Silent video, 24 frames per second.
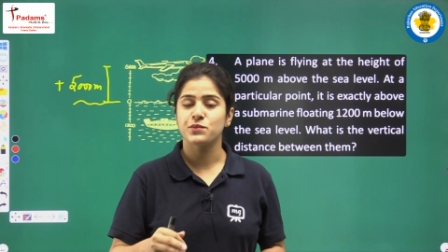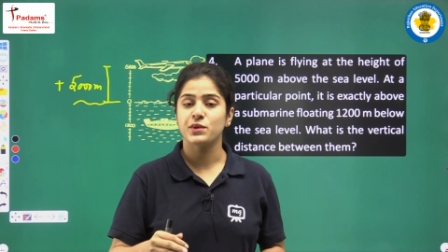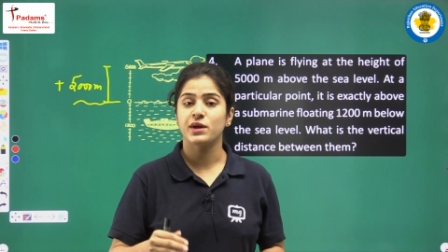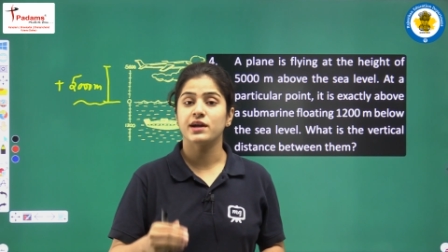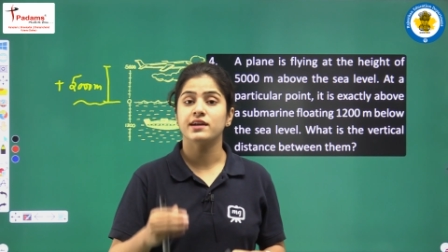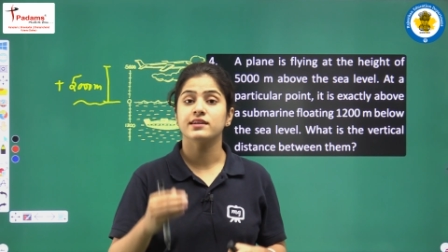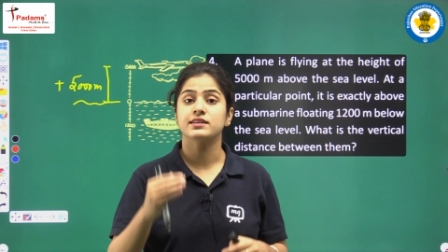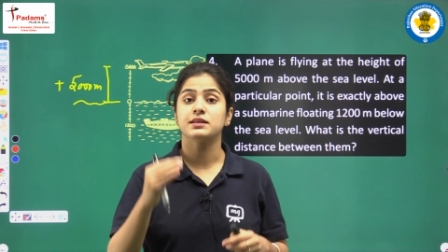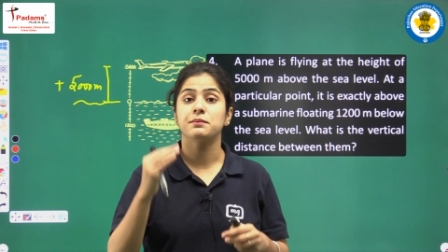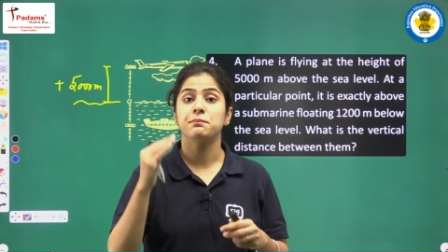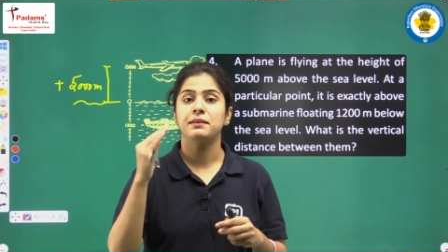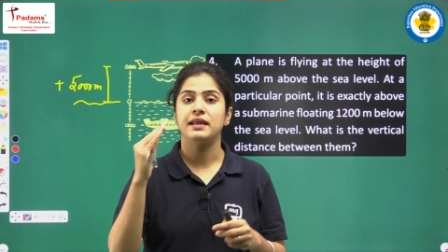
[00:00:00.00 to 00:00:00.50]

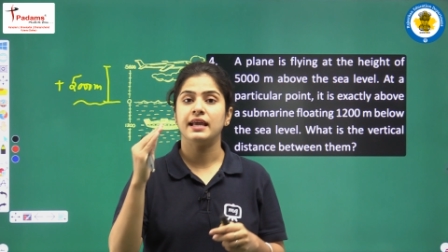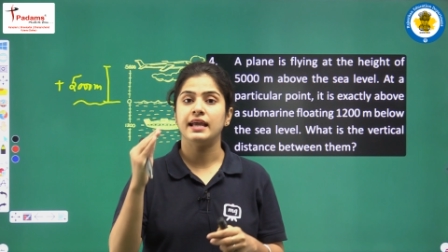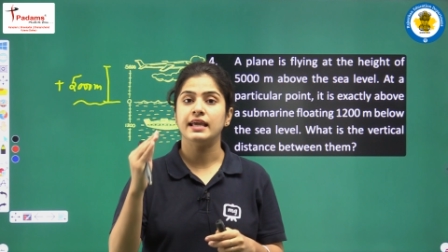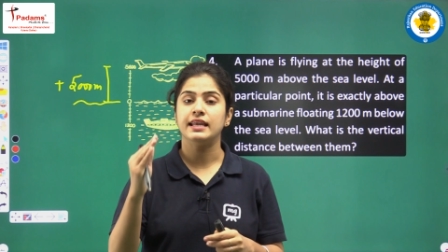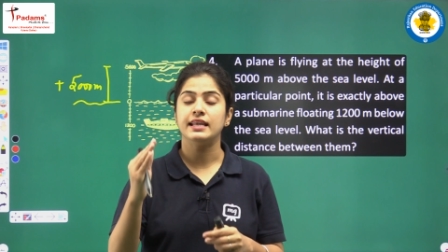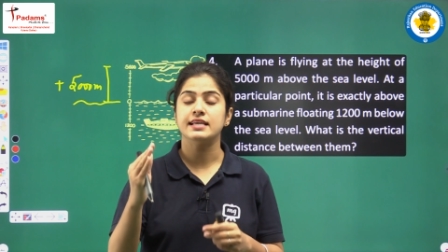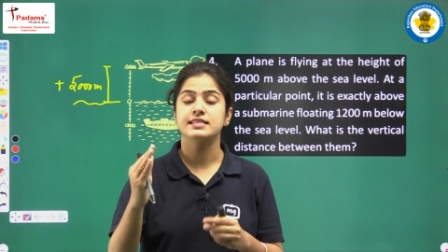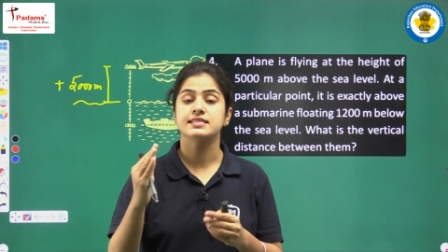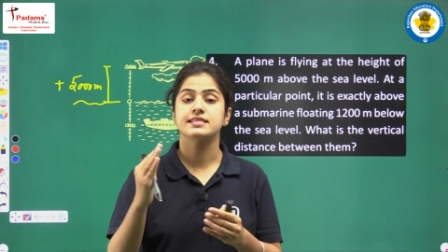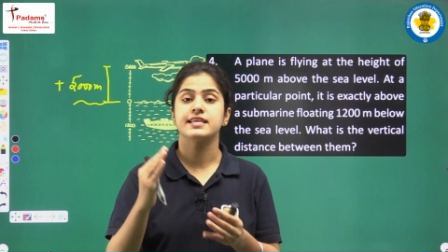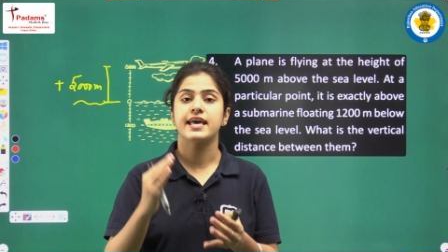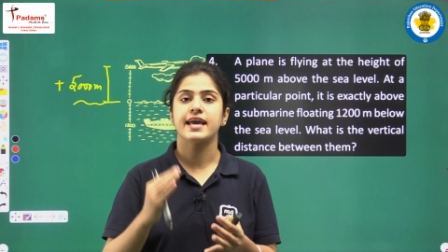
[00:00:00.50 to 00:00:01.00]
where the
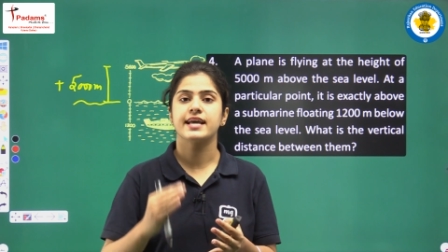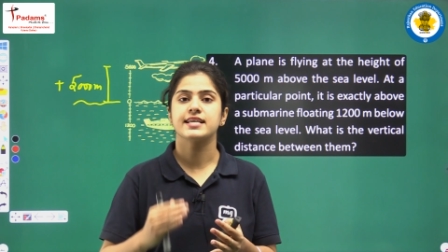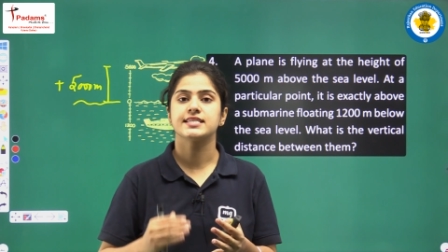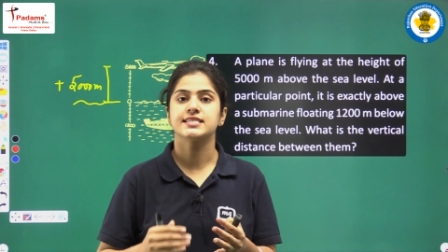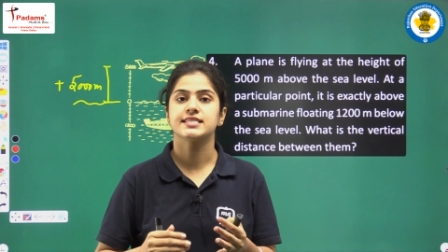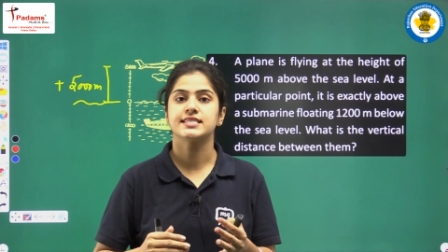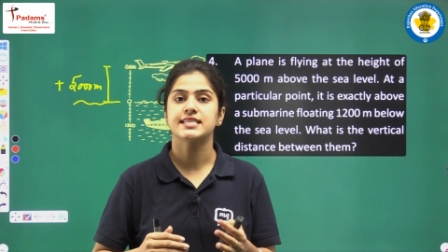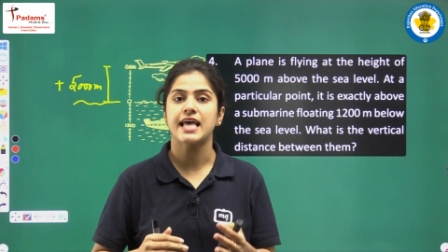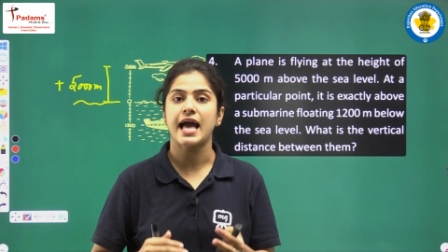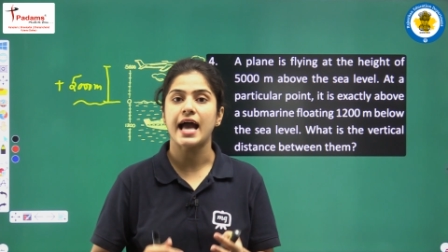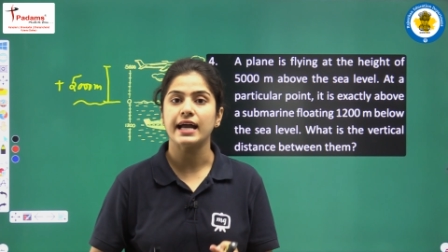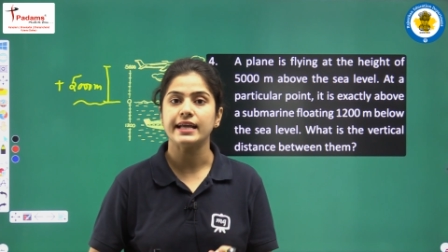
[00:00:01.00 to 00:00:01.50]
plane is
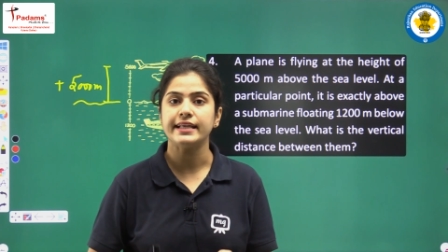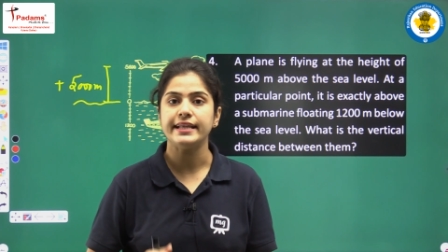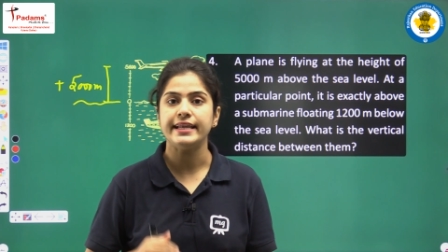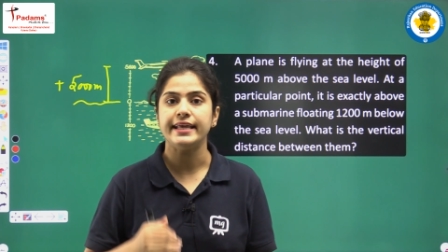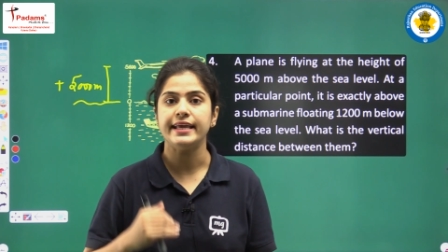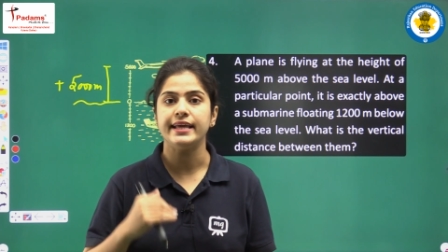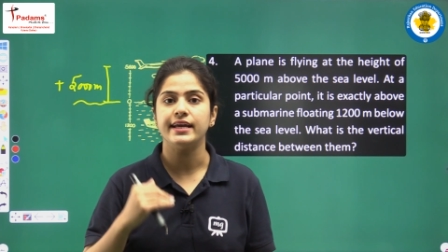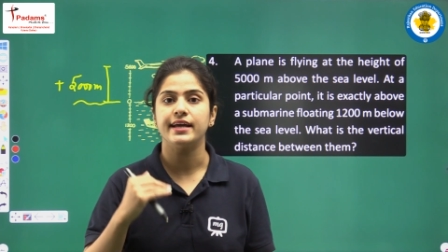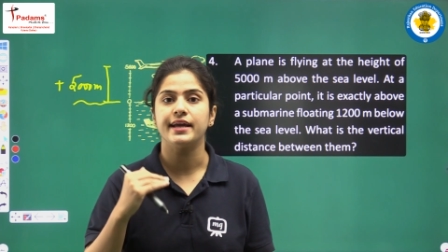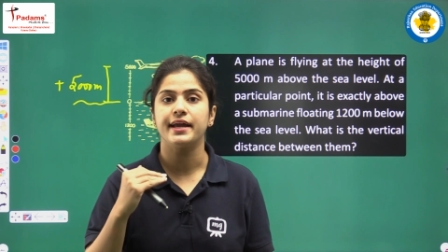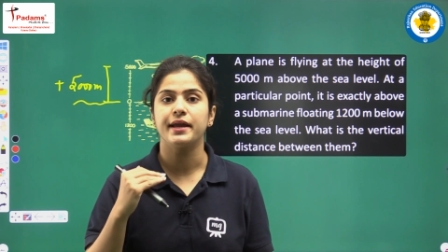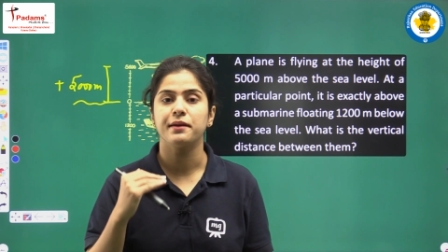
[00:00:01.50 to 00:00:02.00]

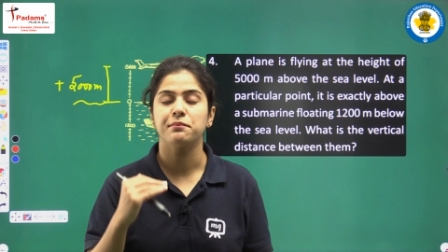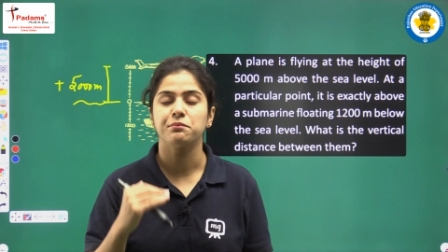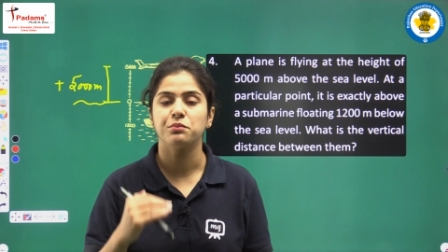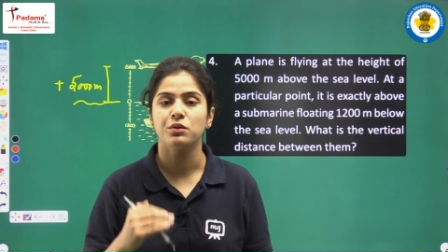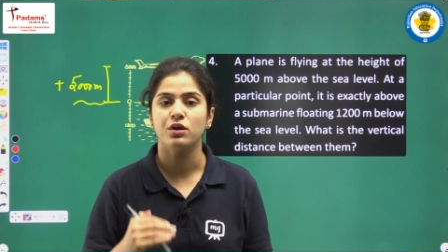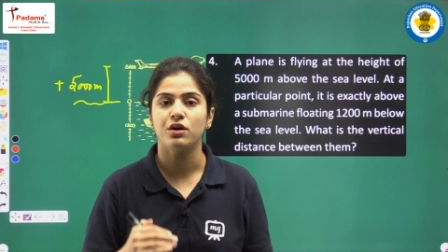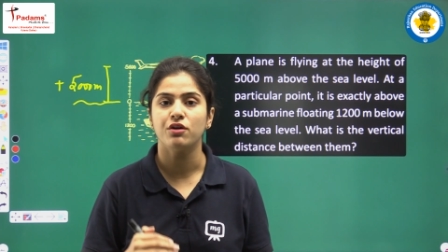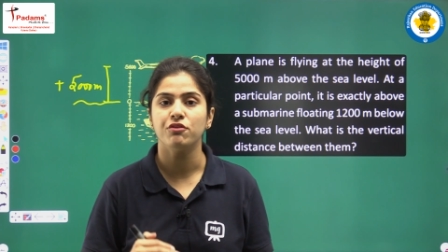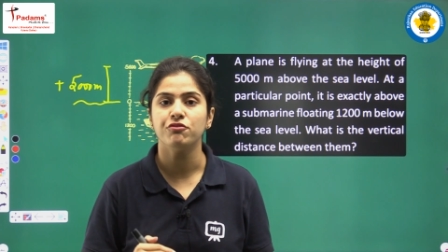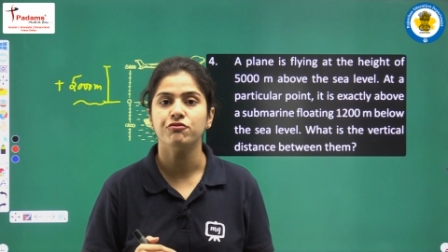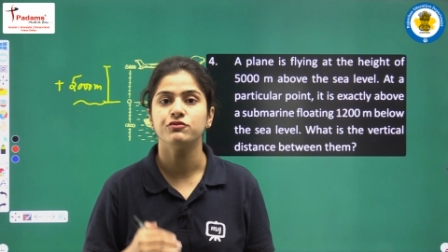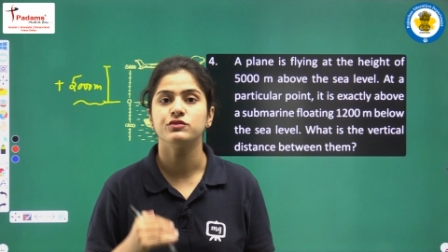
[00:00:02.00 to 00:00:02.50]
exactly
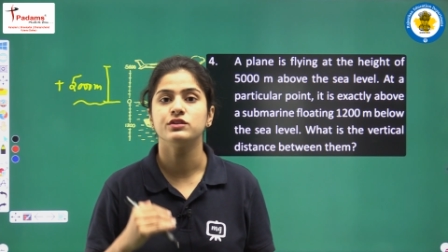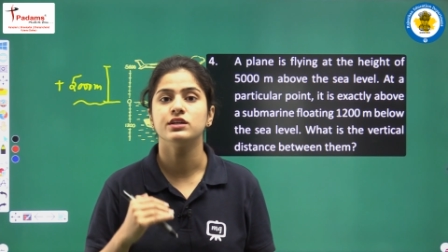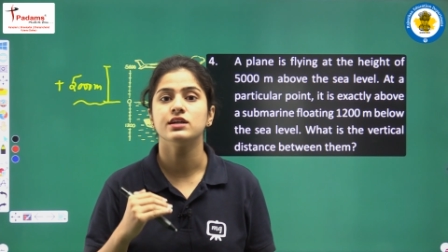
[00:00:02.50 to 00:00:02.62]
above